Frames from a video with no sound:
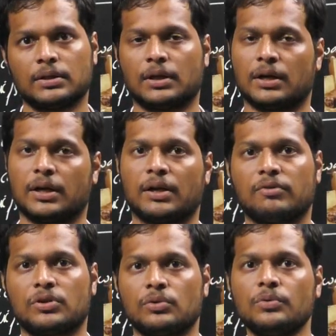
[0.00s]
ready
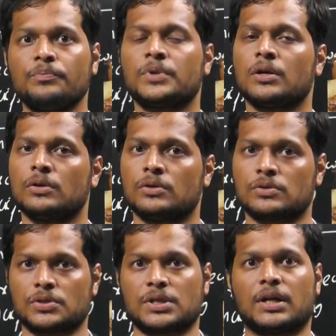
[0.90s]
with you.
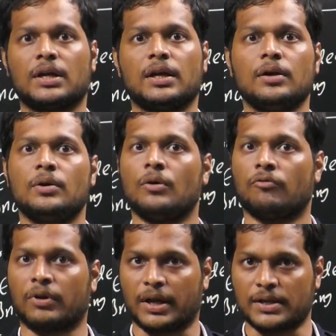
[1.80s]
So generally
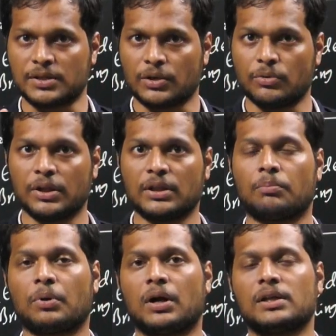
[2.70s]
for executing the
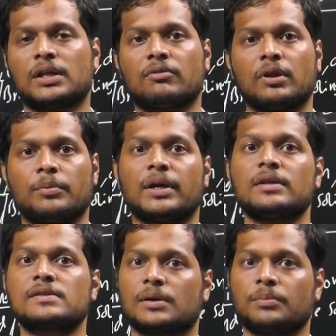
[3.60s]
plot there will be
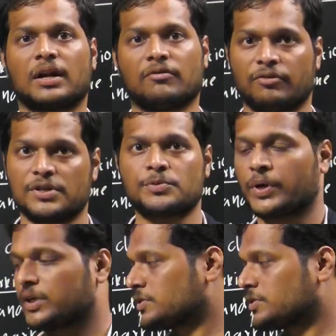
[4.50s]
some reference points